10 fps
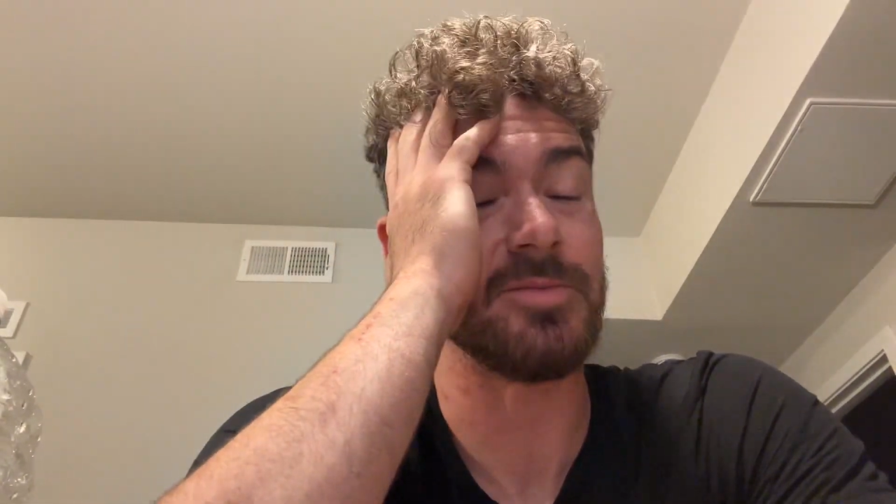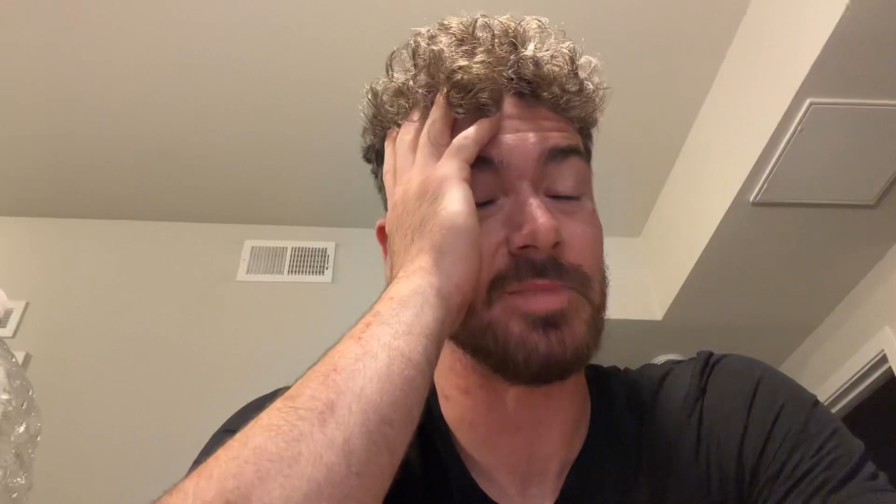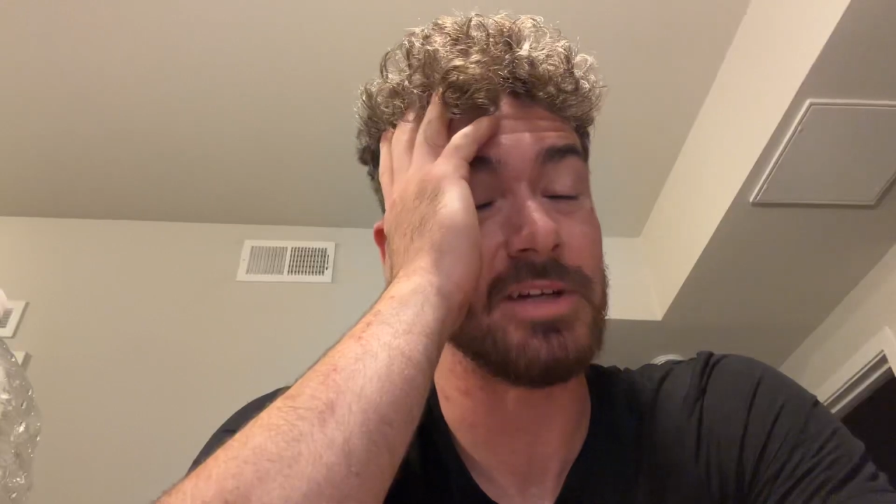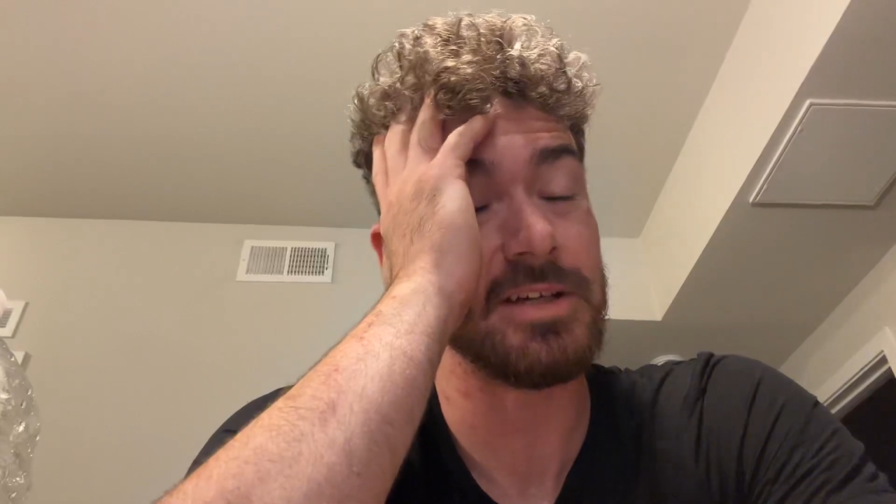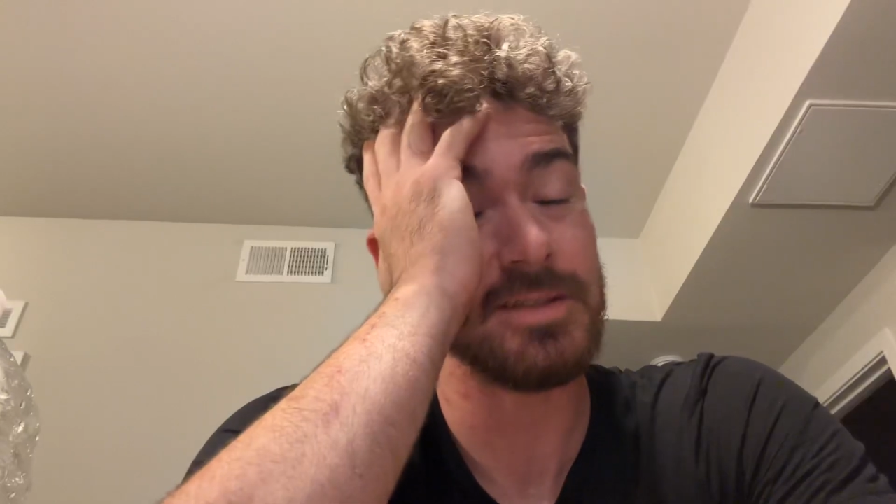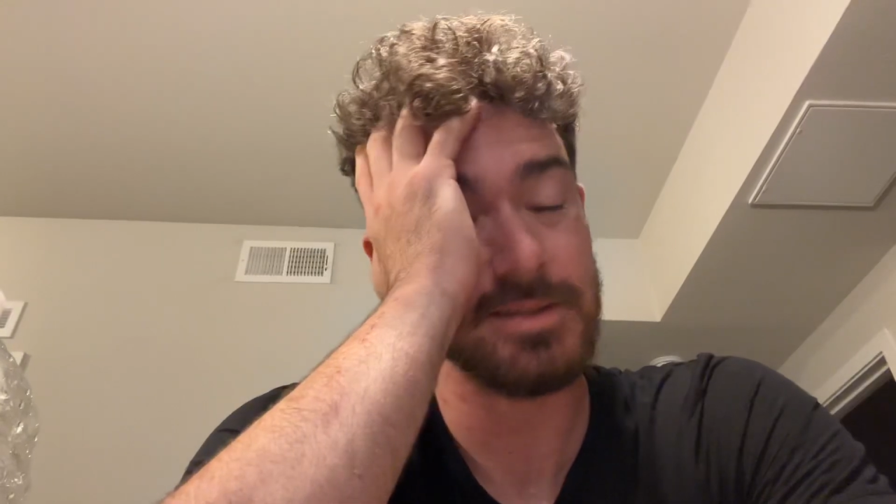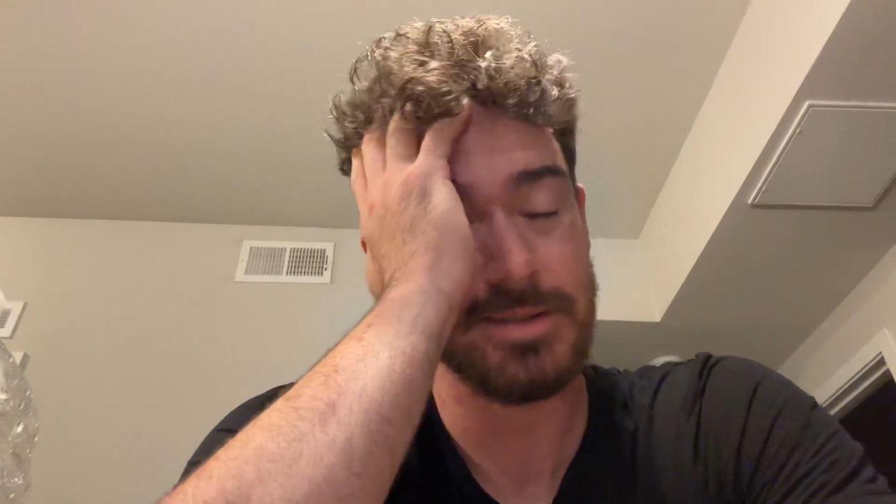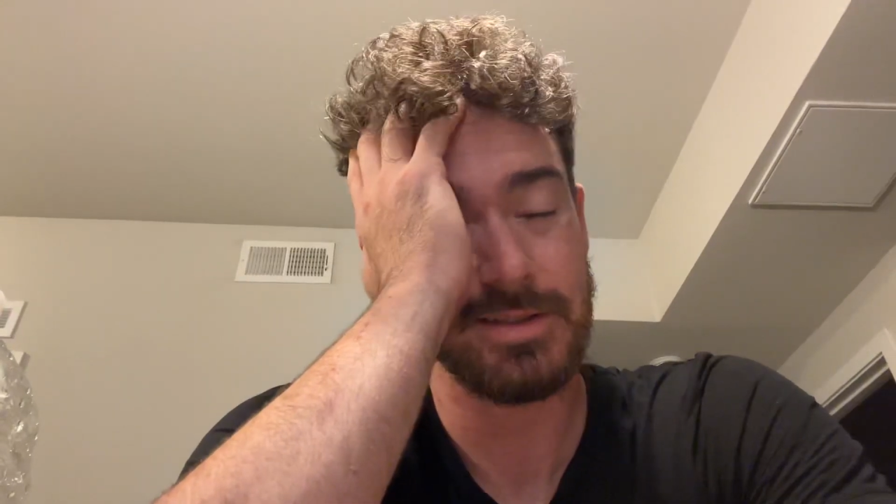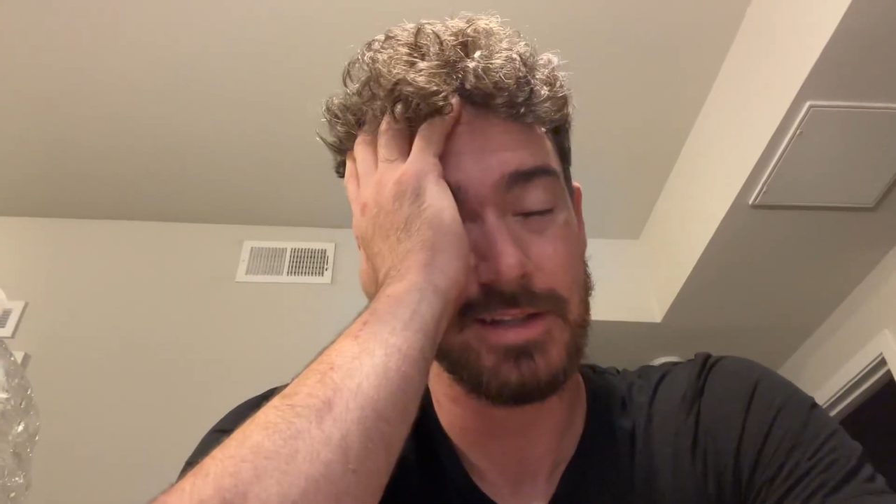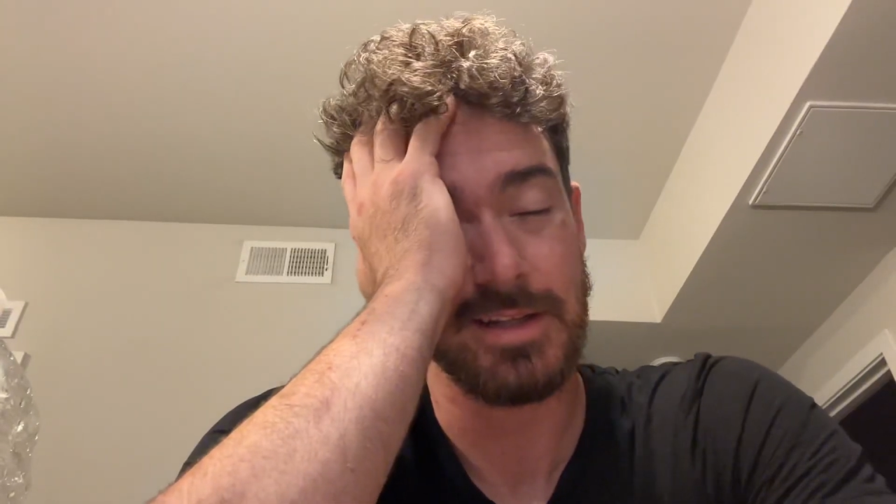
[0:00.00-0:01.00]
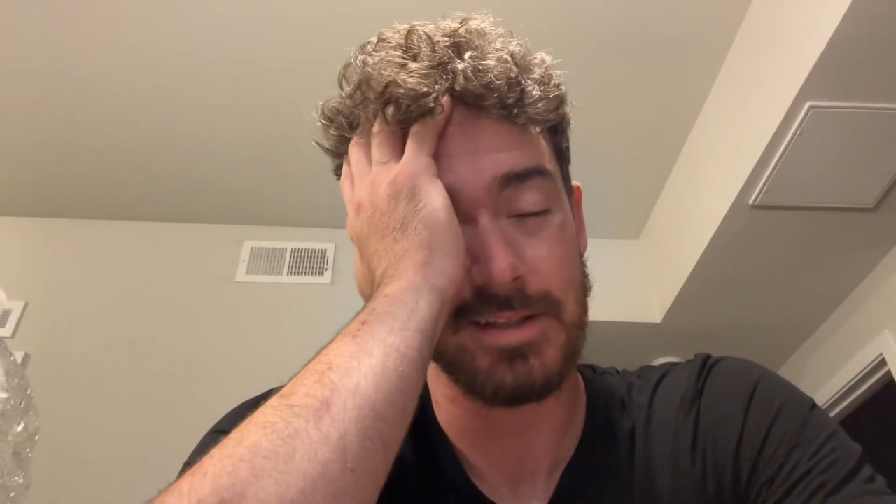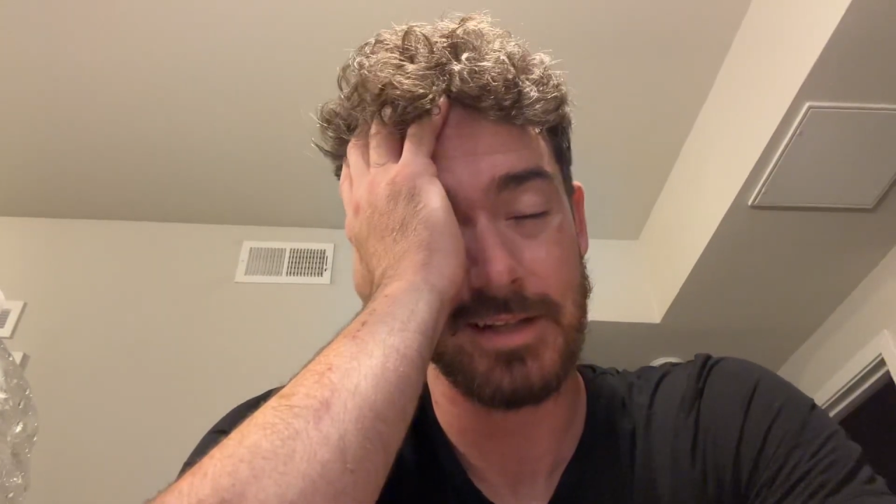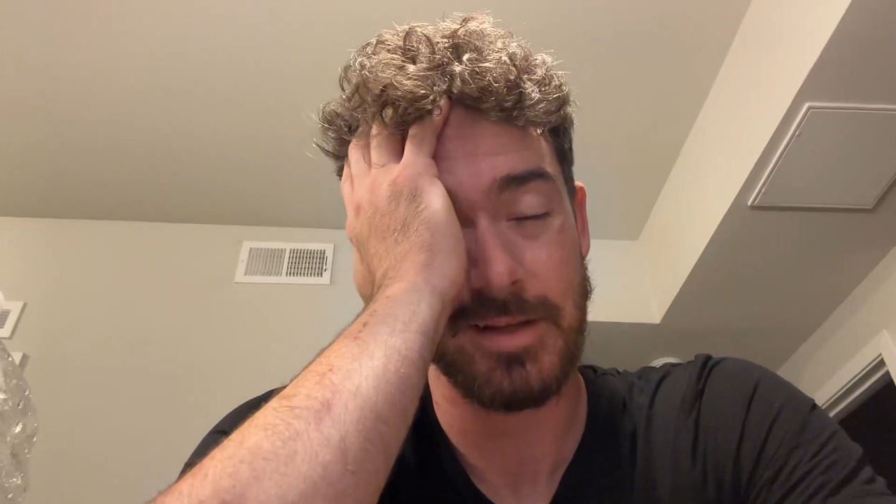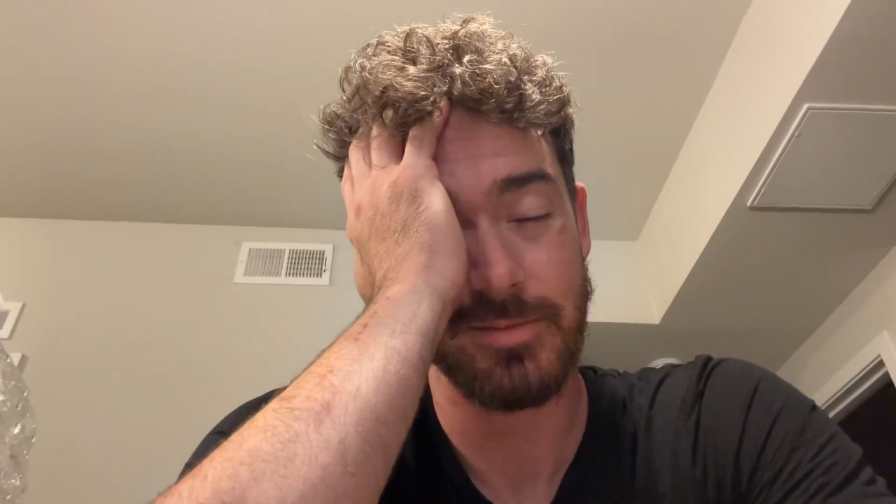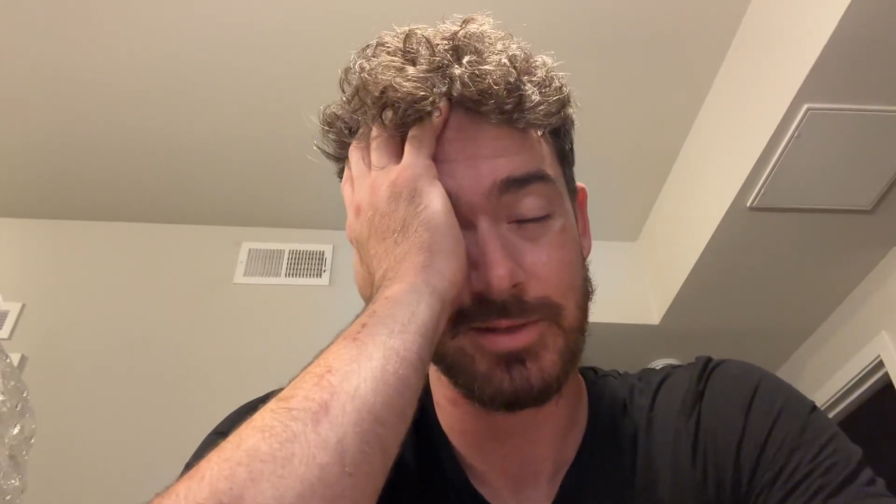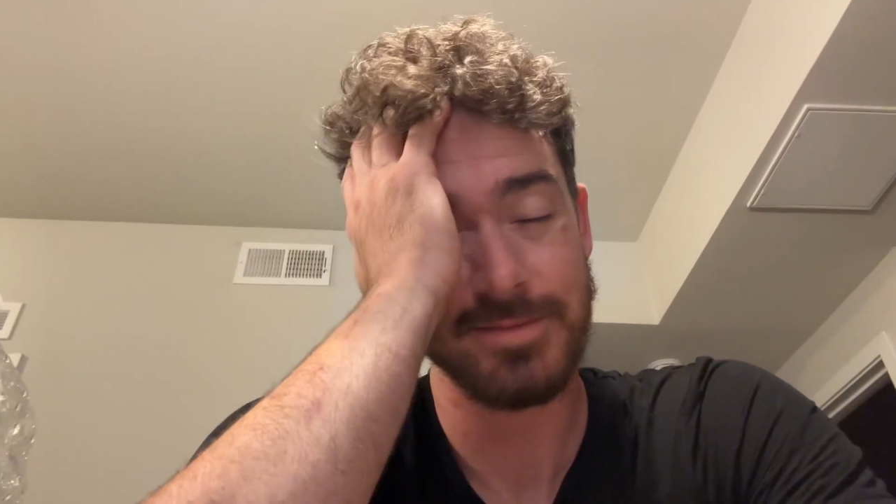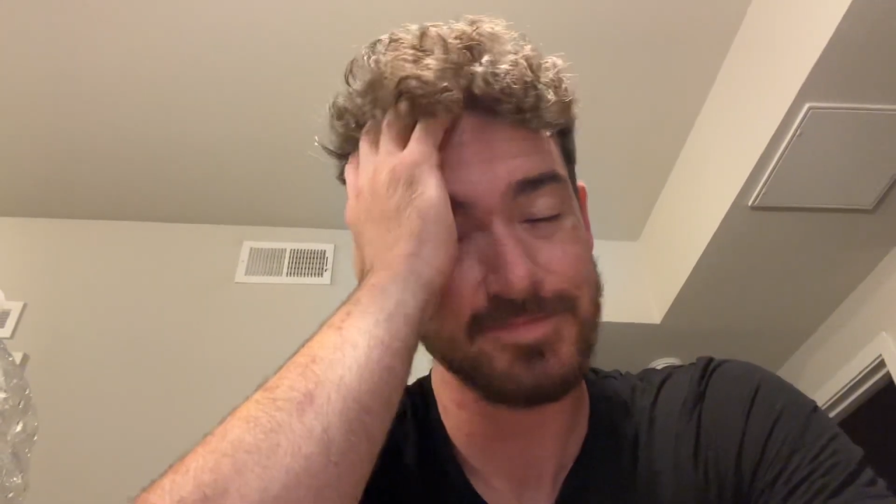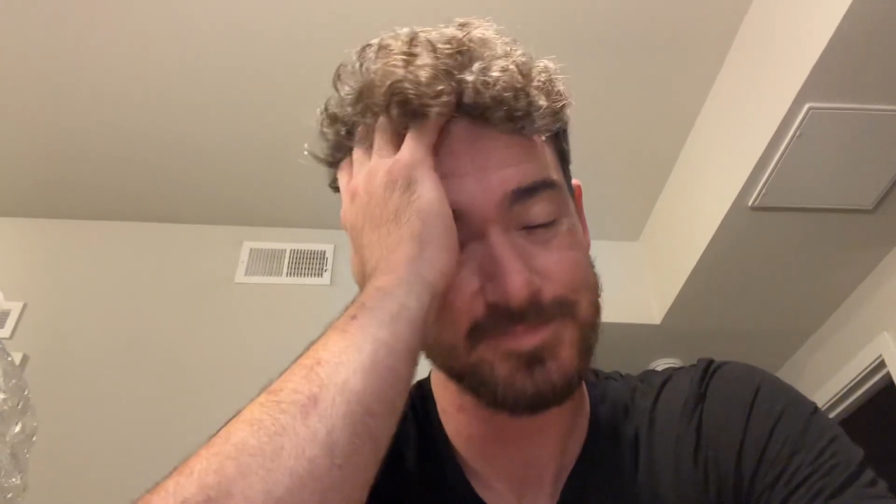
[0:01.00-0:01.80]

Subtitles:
bit, like the neighbor.